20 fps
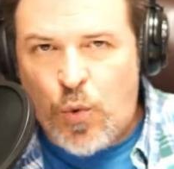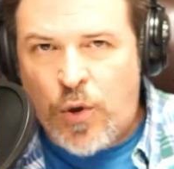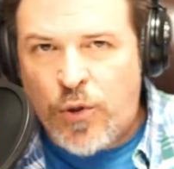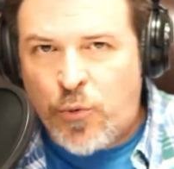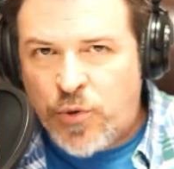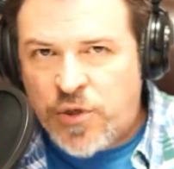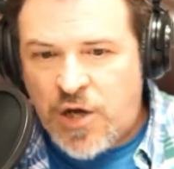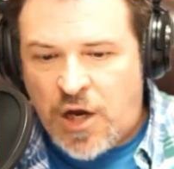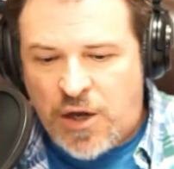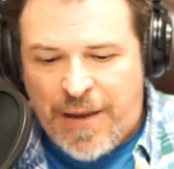Whether
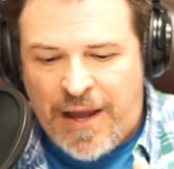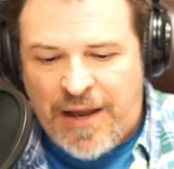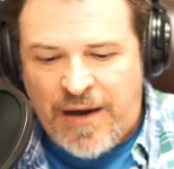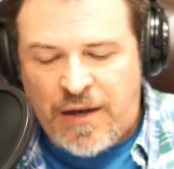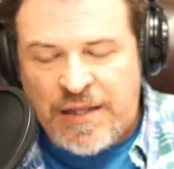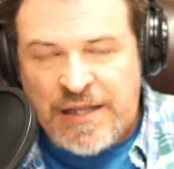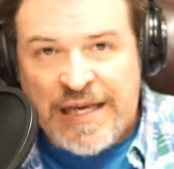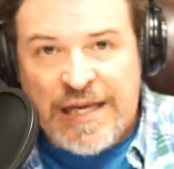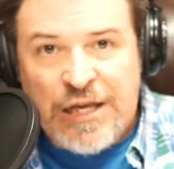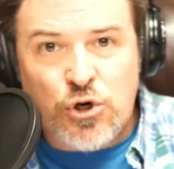we're talking
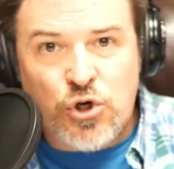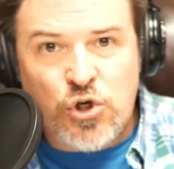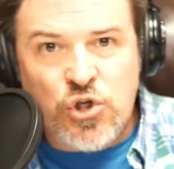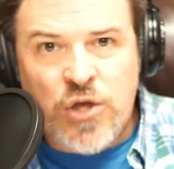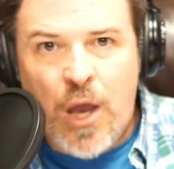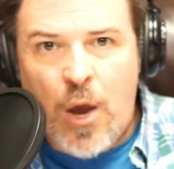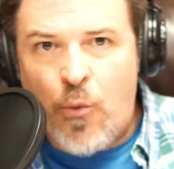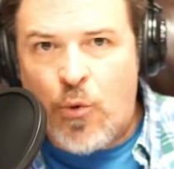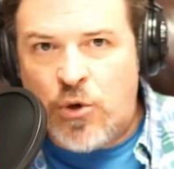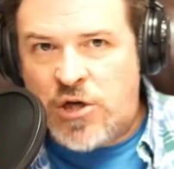about
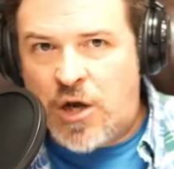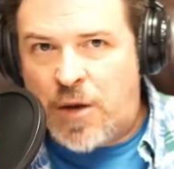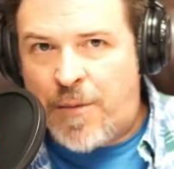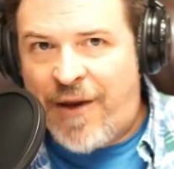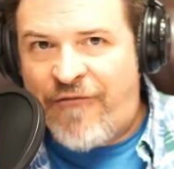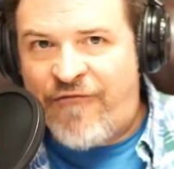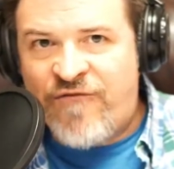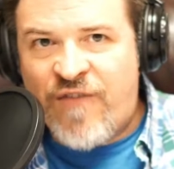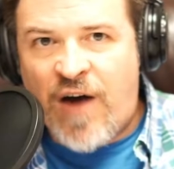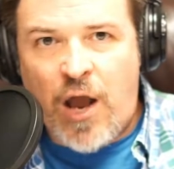leaders, we're talking
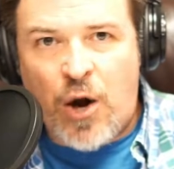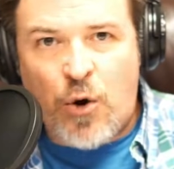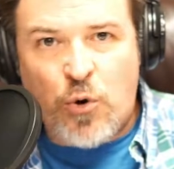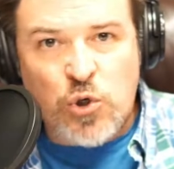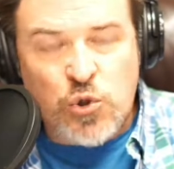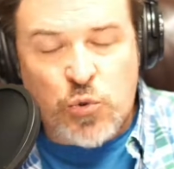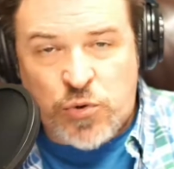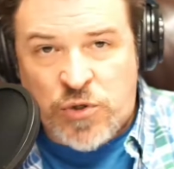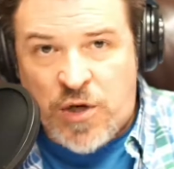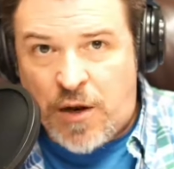about
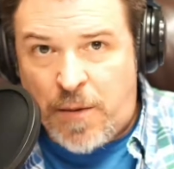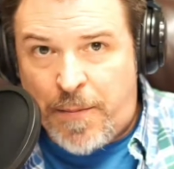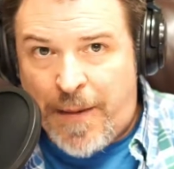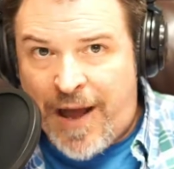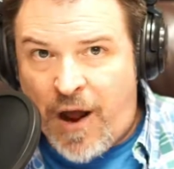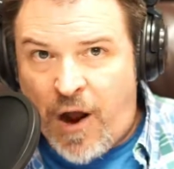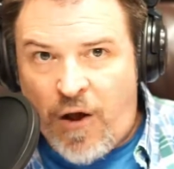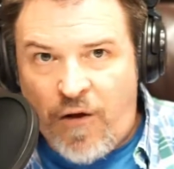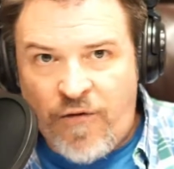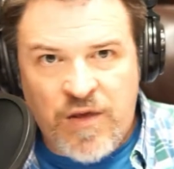followers, we're talking
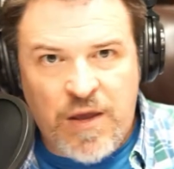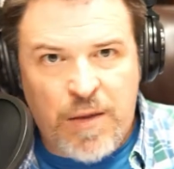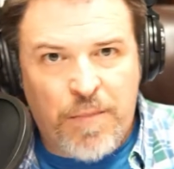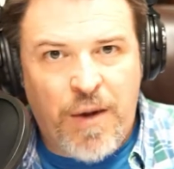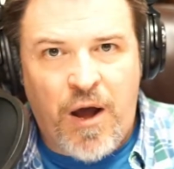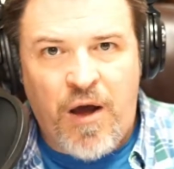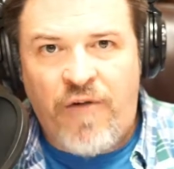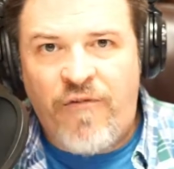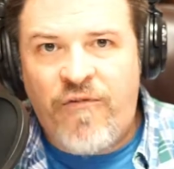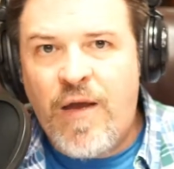about all of the
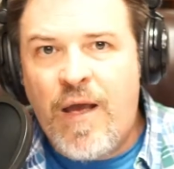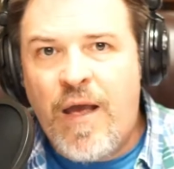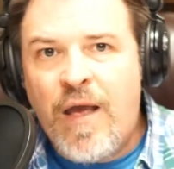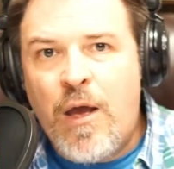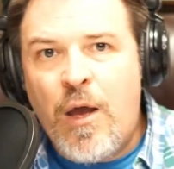above.